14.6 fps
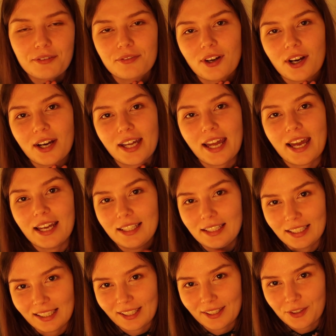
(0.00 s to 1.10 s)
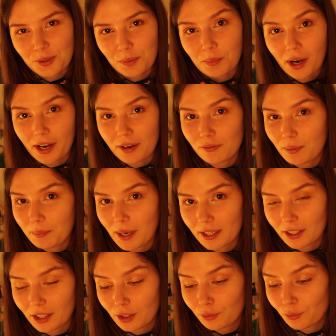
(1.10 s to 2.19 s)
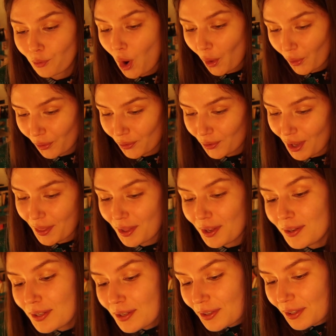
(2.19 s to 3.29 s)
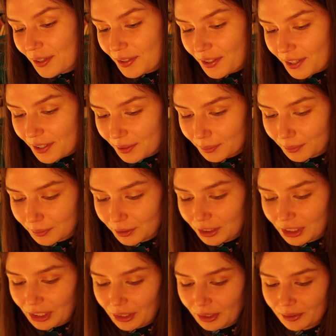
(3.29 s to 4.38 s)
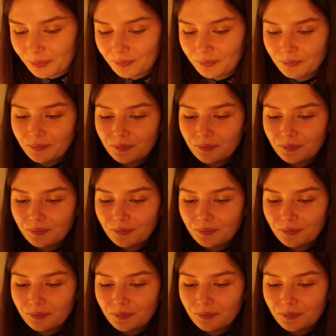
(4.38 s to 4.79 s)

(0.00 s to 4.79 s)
A Fire Endless by Rebecca Ross and this is the sequel to